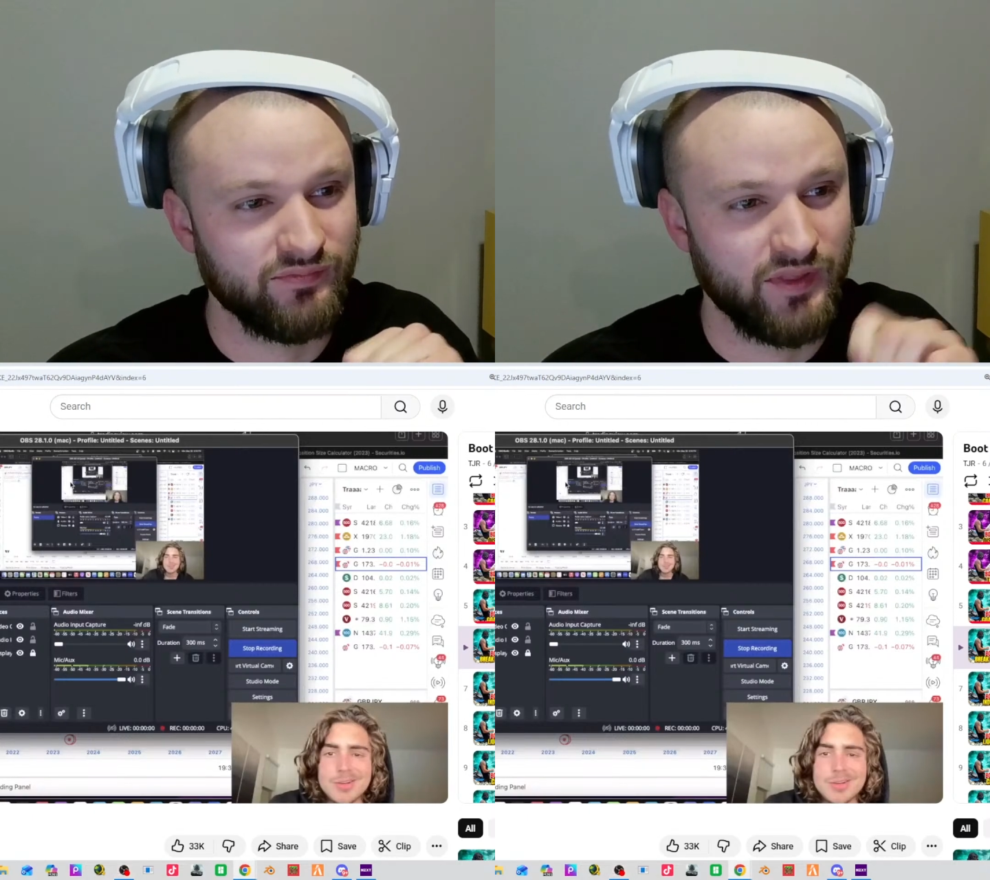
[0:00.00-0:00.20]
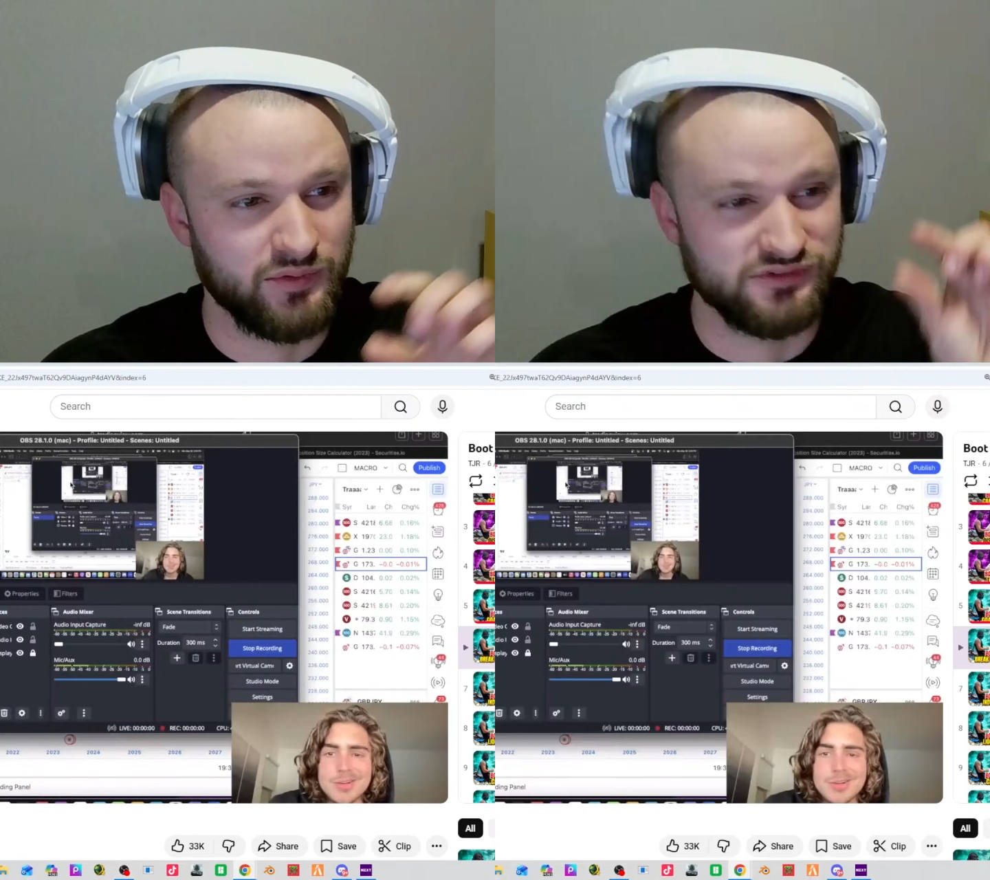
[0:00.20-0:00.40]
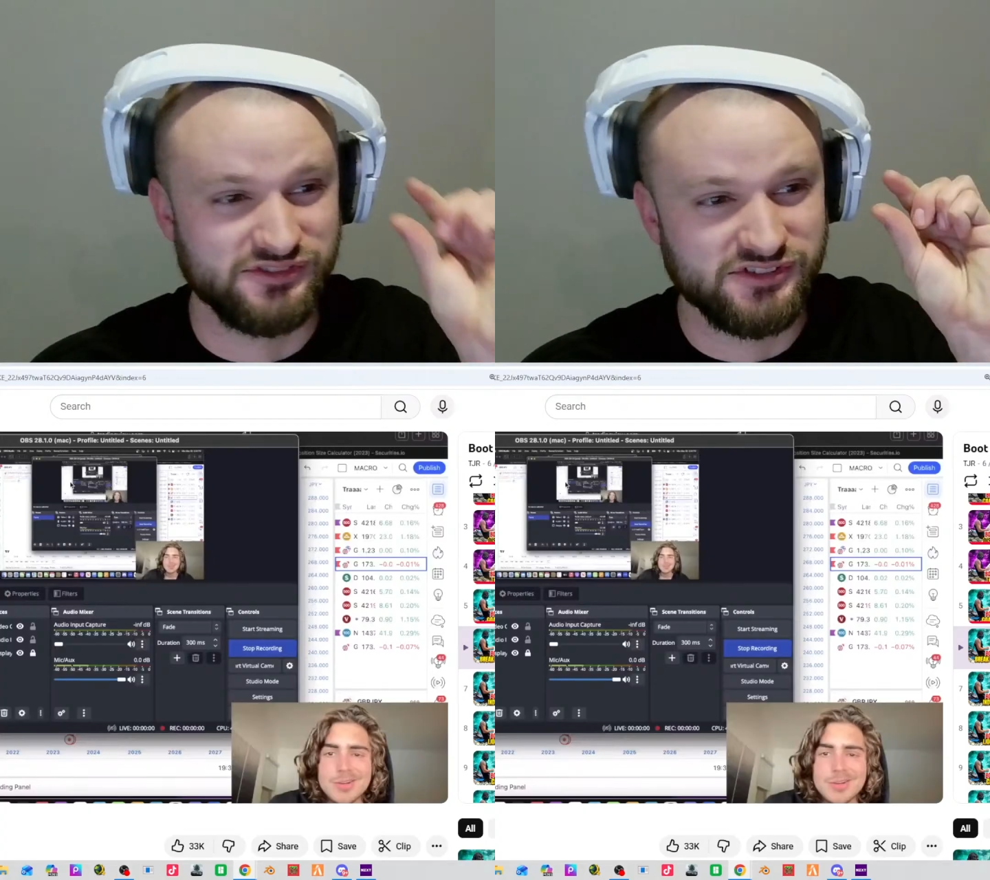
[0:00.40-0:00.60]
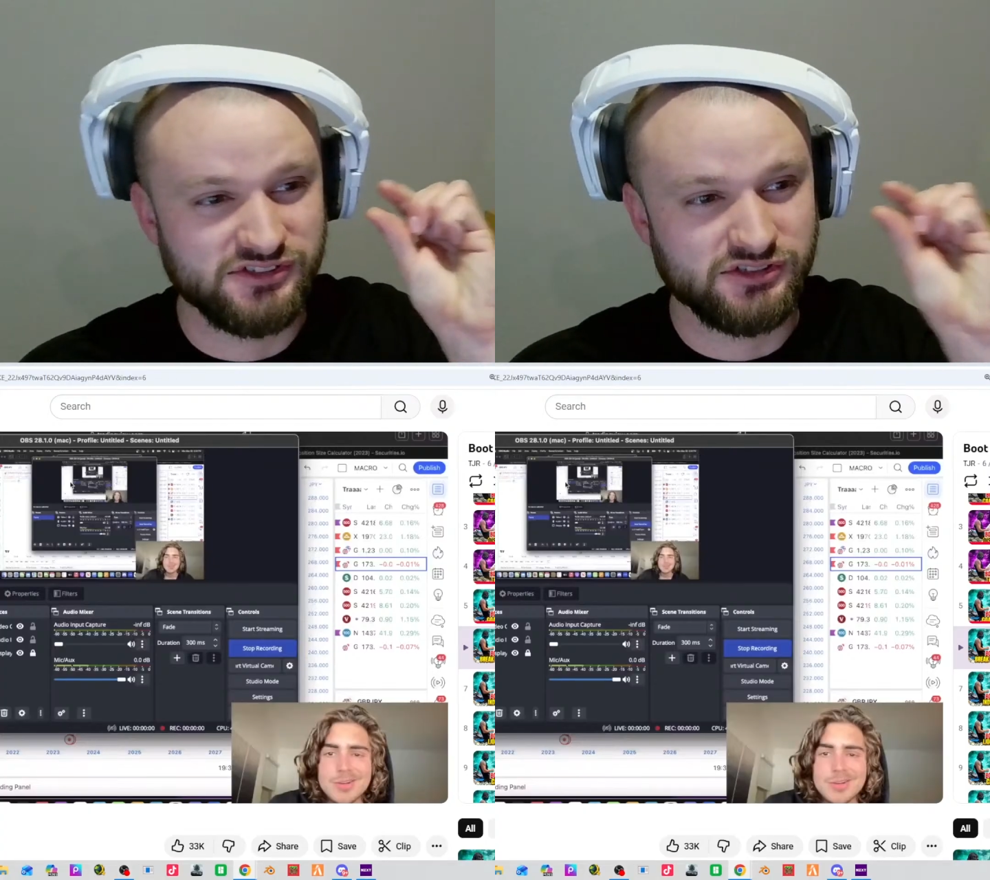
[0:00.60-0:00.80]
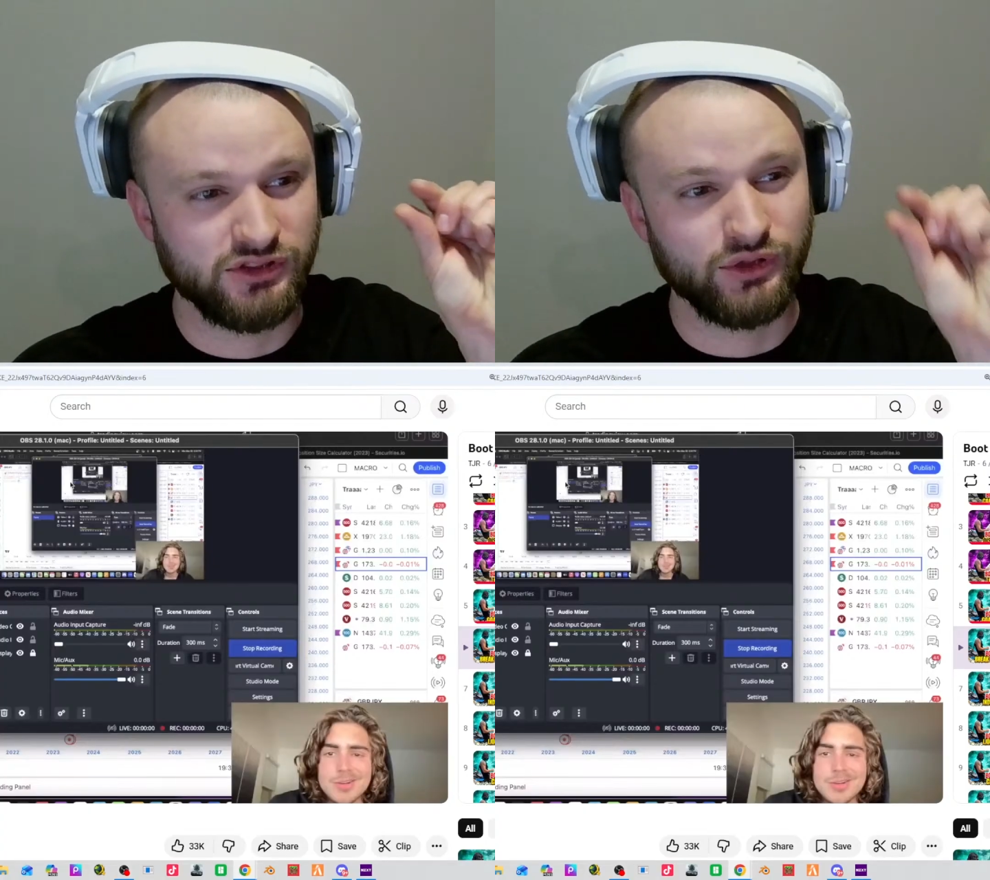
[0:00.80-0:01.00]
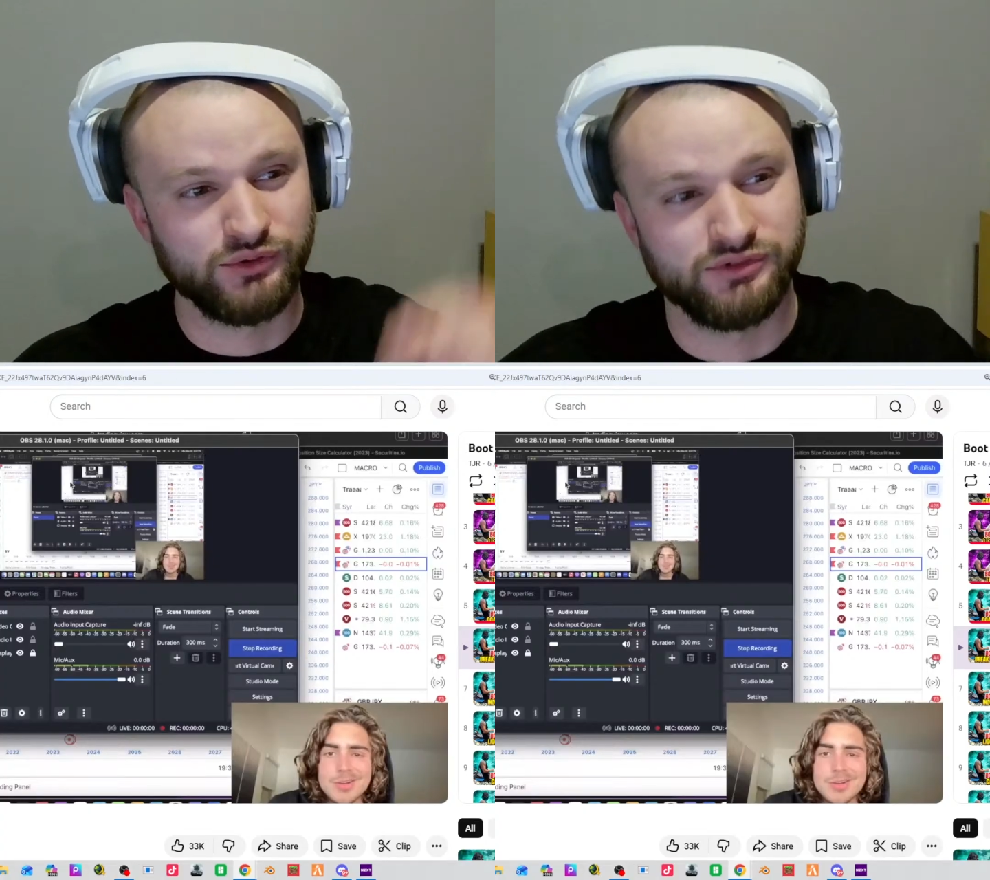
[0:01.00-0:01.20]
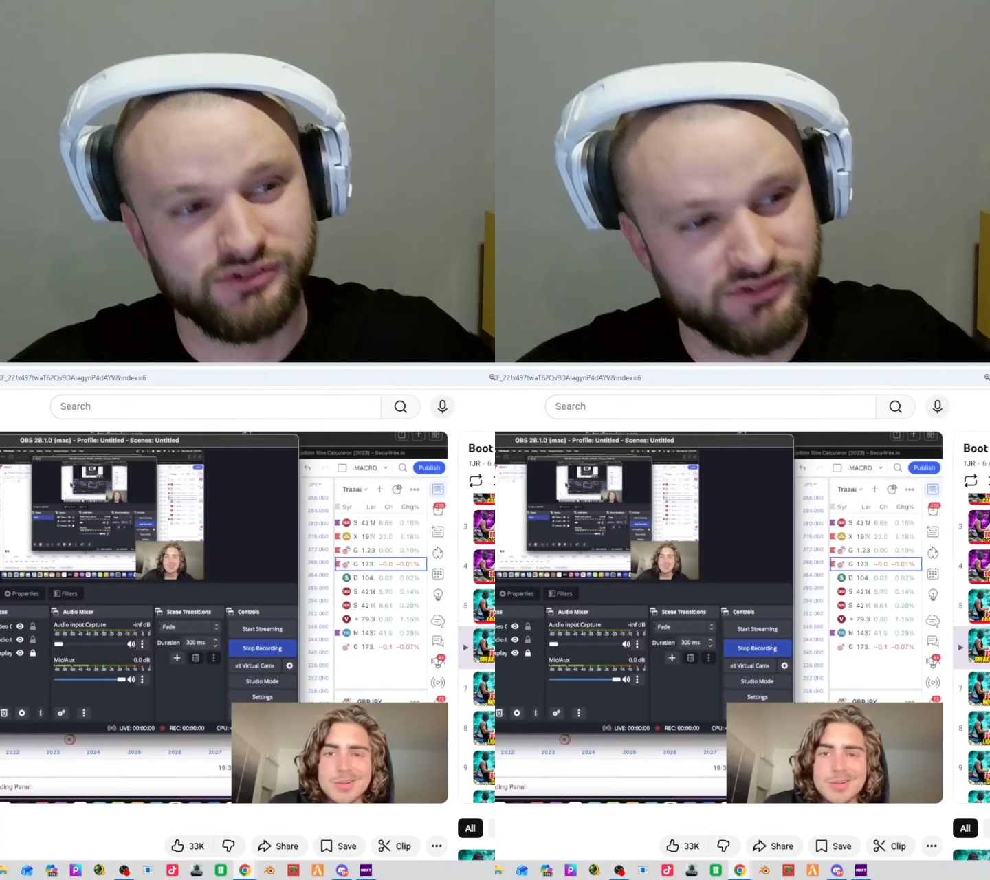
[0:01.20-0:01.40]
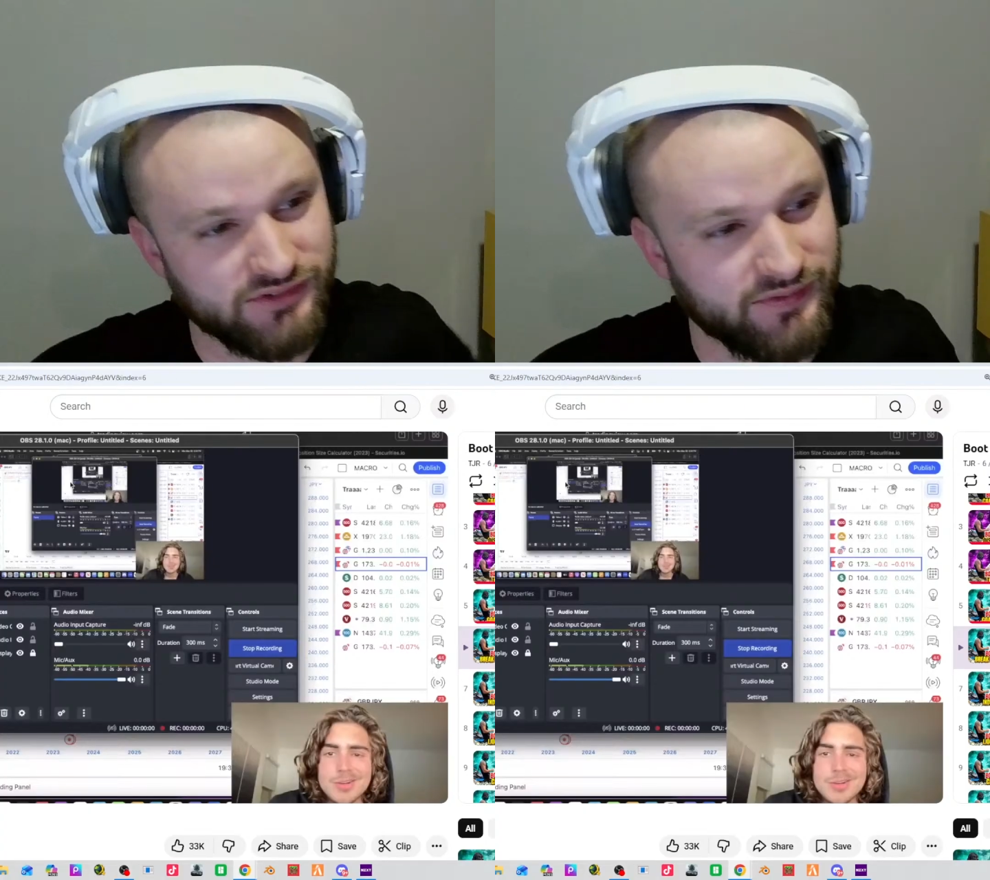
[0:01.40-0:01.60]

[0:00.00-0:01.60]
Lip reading: I was this close